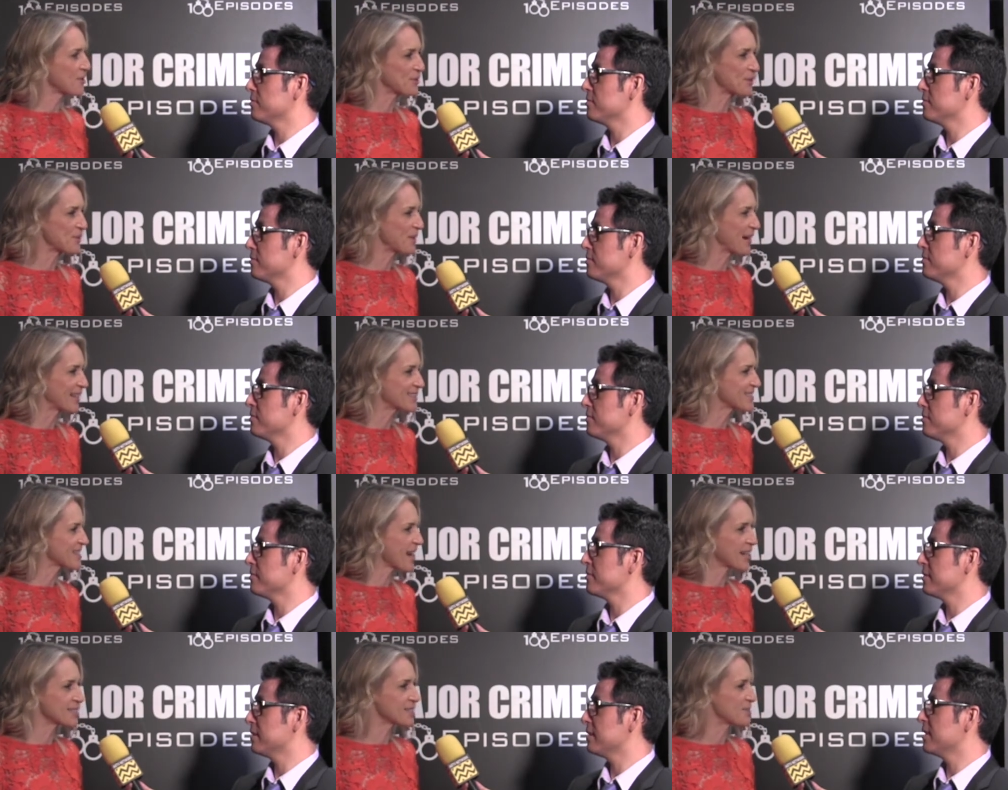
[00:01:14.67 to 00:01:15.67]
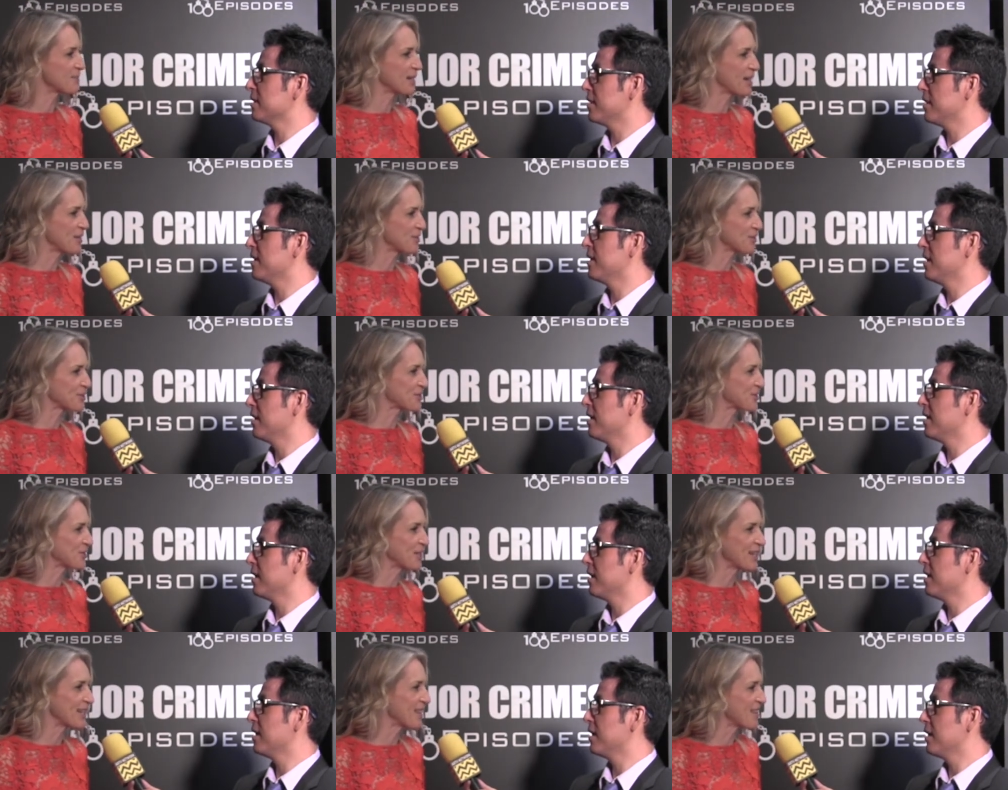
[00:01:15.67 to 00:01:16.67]
Speaker 1: only way. It's nice to be
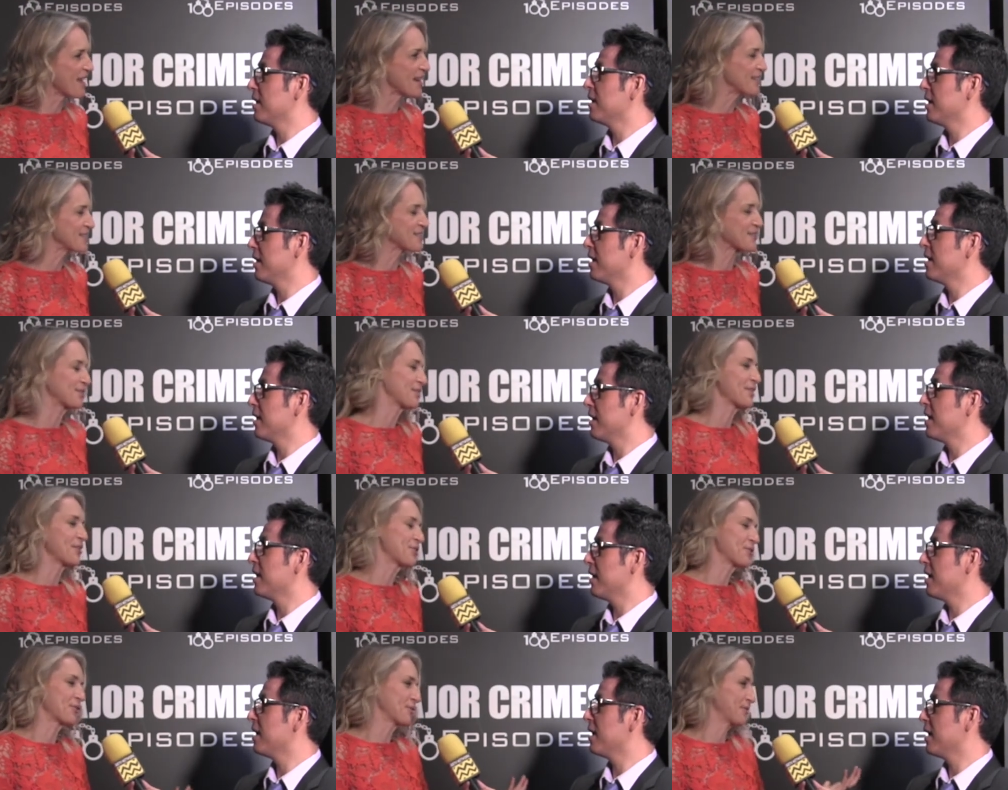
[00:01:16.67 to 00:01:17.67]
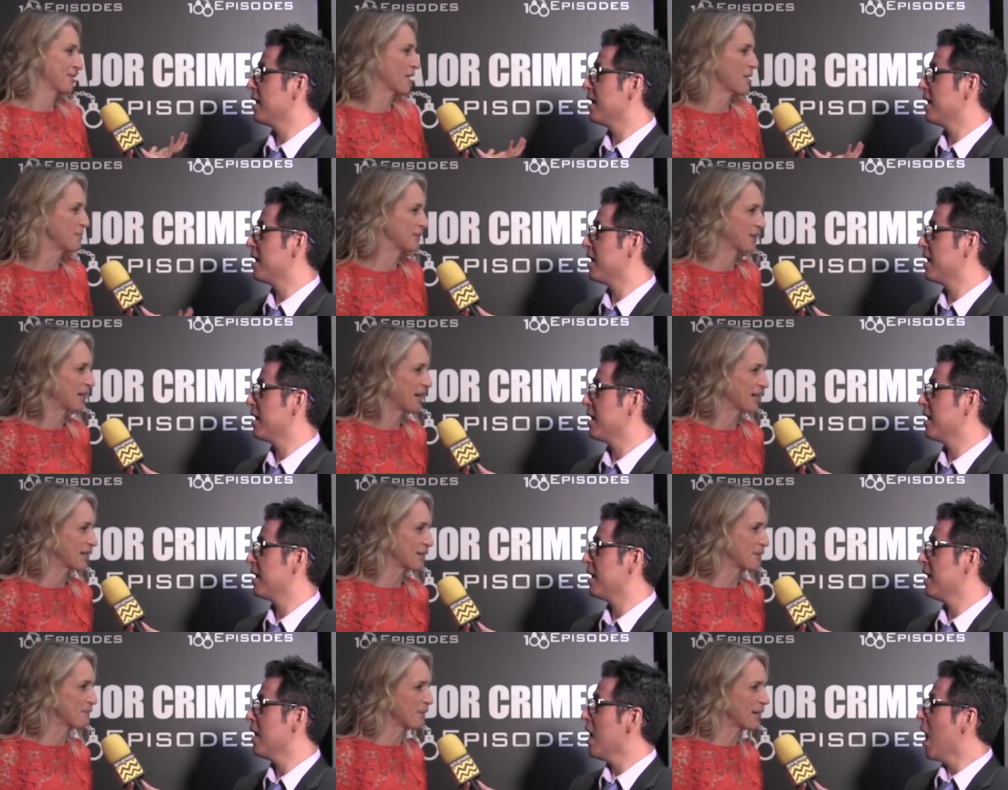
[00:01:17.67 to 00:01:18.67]
understood and then it's a little
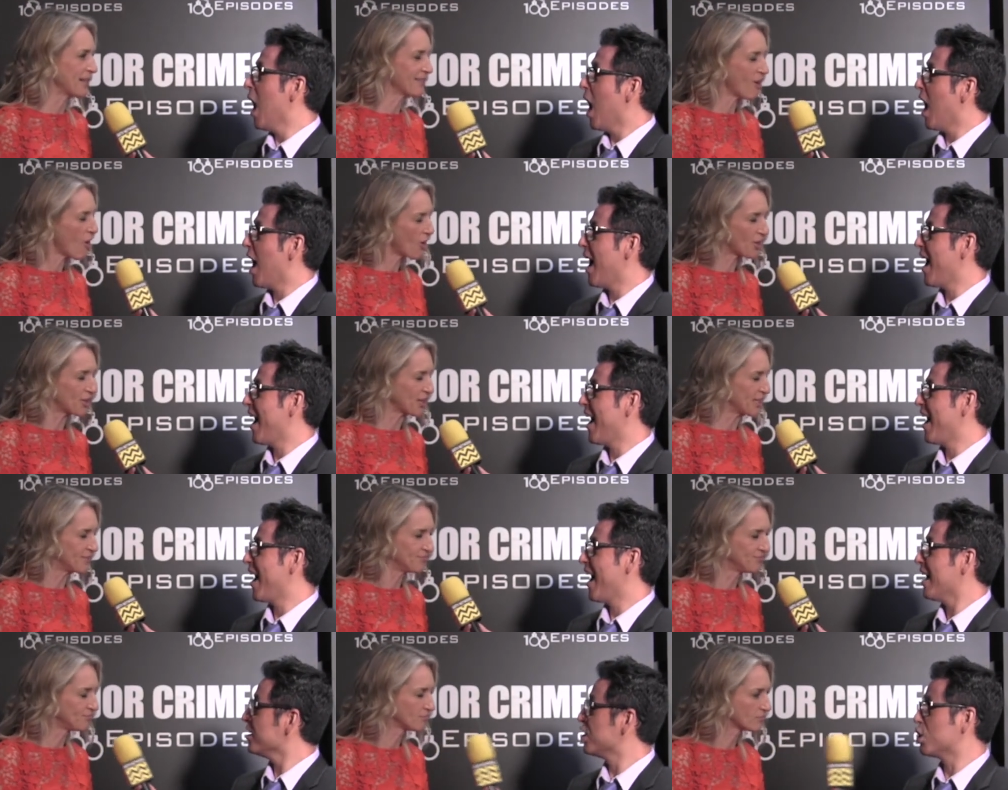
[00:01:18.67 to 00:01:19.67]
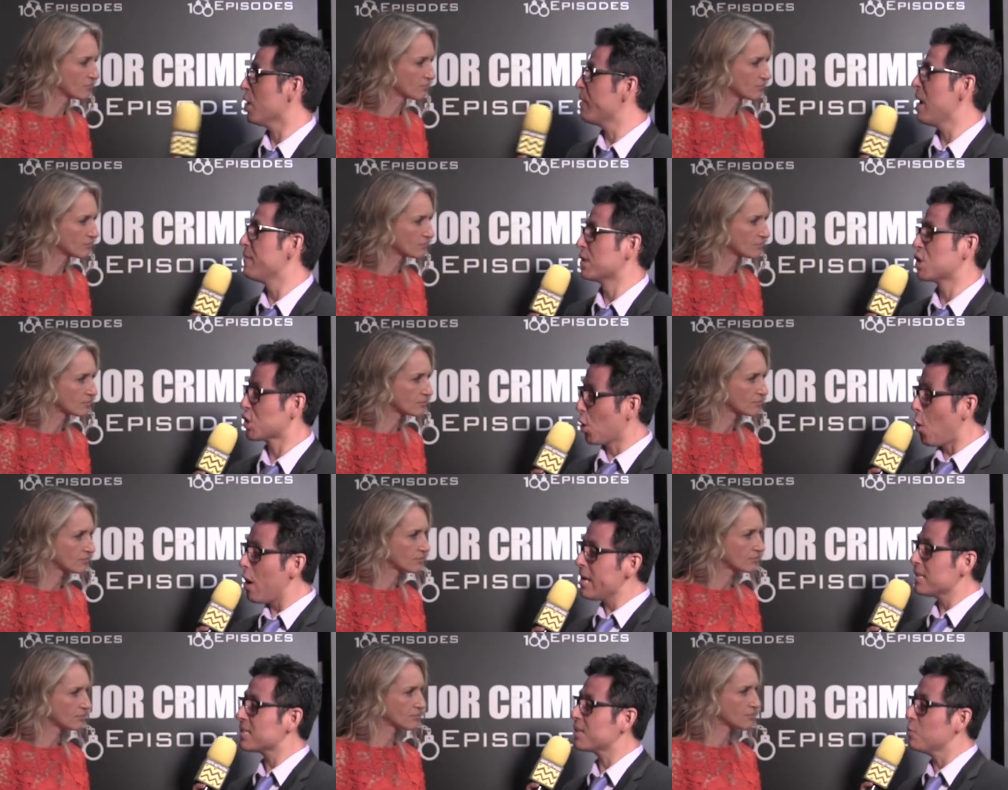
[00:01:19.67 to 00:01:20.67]
complicated, but all good.
Speaker 2: Did you ever have a
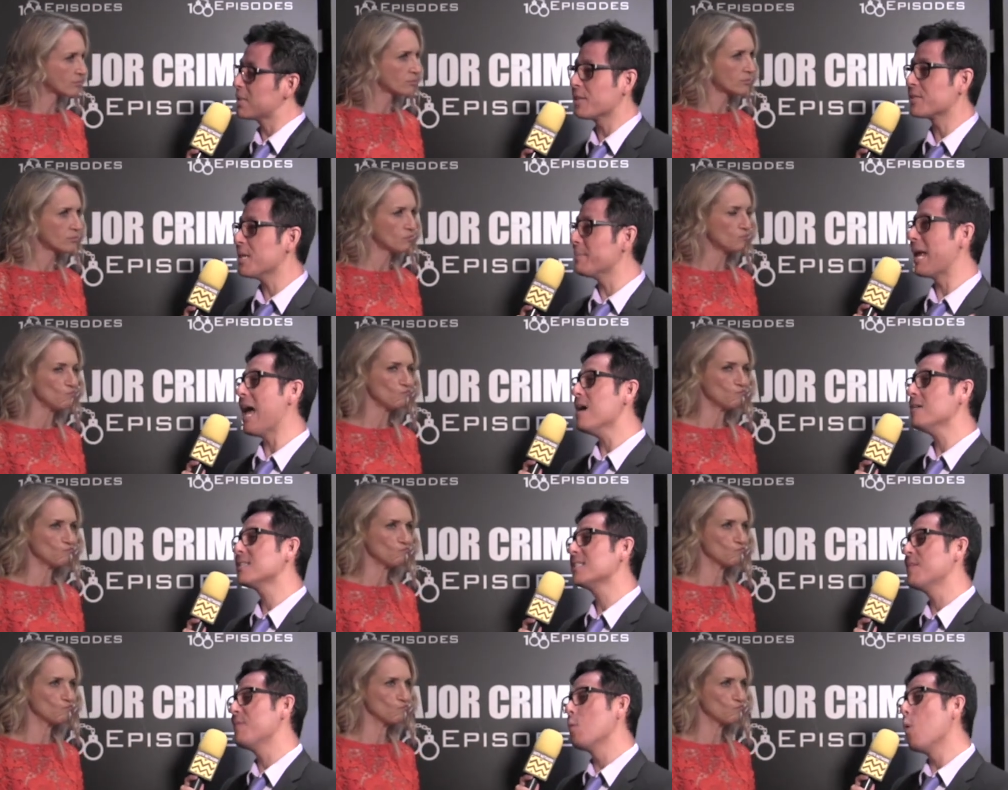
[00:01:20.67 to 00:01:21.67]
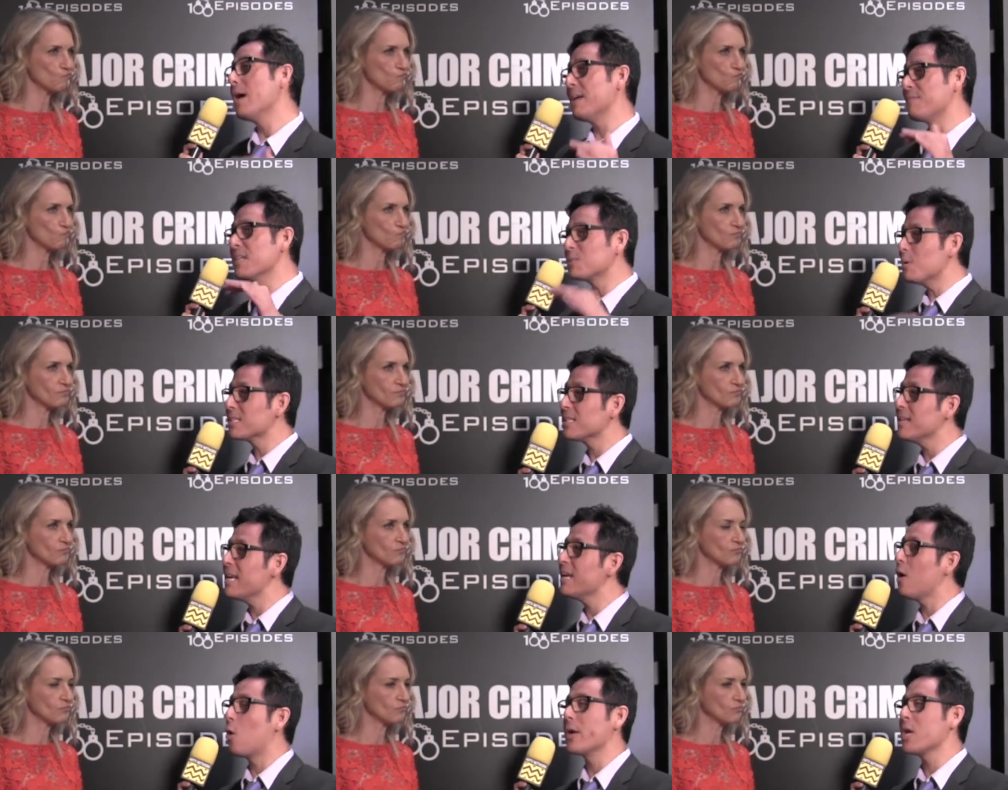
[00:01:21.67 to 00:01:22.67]
choice? Was there something else if, it, if this wasn't
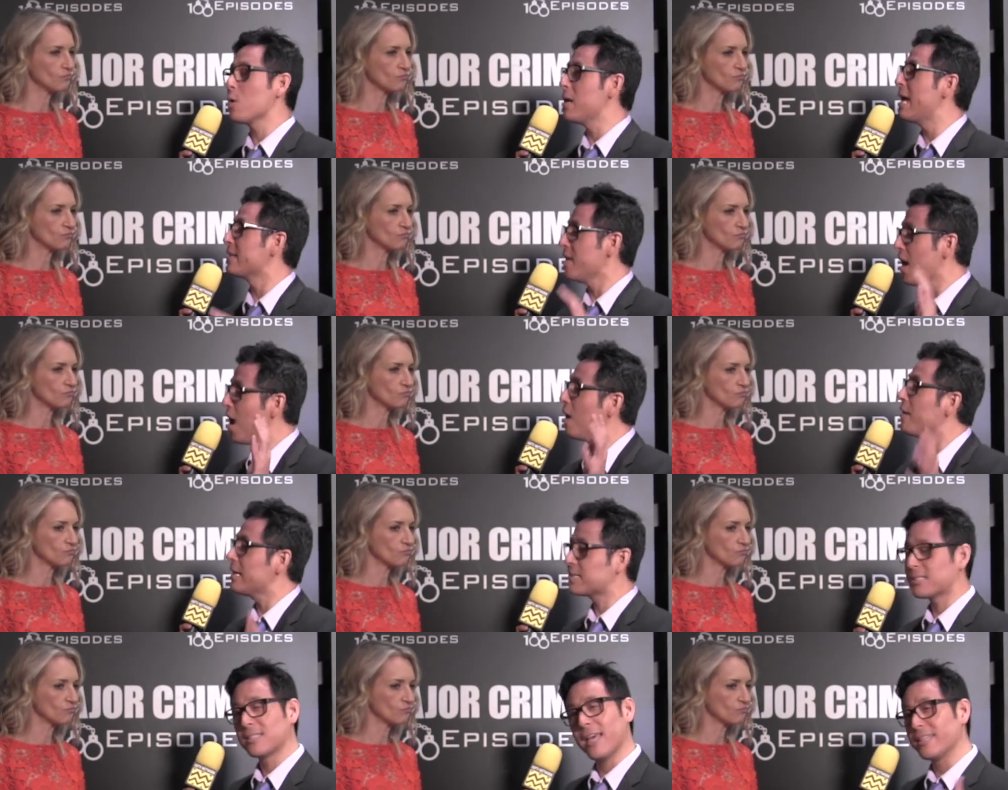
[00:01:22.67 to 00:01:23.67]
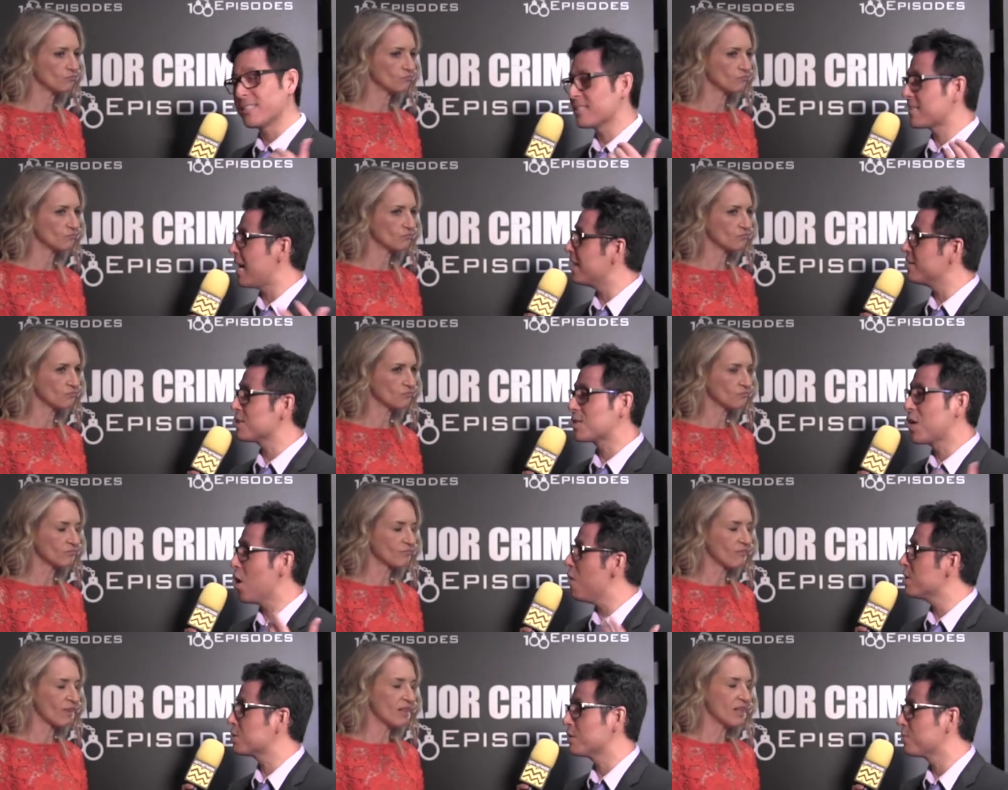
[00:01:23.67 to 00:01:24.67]
it or you were like, no, it's it just kind of just
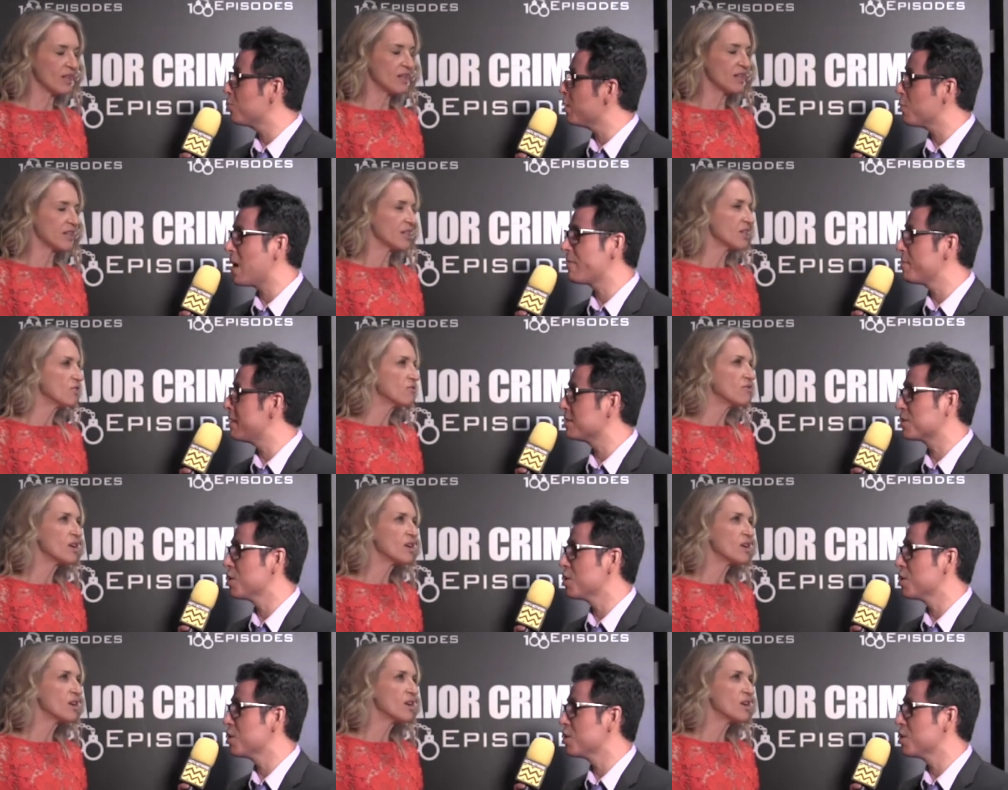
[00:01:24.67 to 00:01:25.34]
goes with what everybody else